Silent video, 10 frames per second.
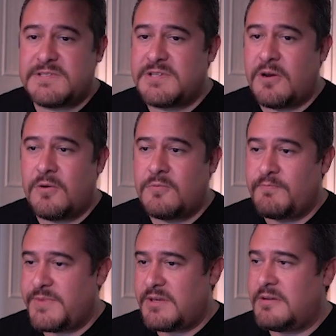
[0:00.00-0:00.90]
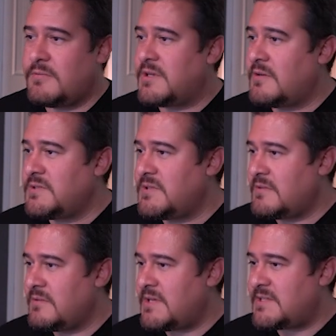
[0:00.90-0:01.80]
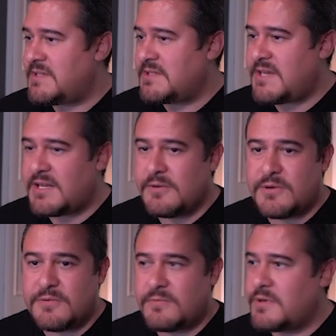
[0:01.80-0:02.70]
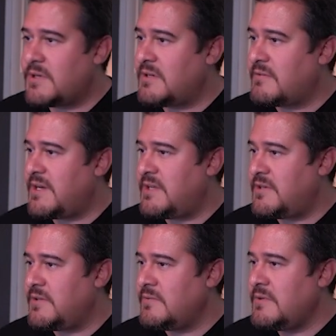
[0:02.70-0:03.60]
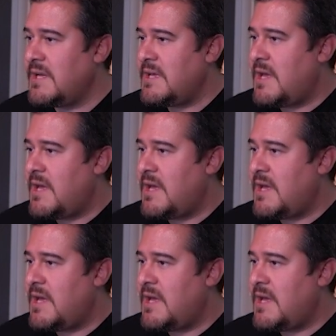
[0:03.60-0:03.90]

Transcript: So here we go. So that's exactly where we're gonna go ahead and do.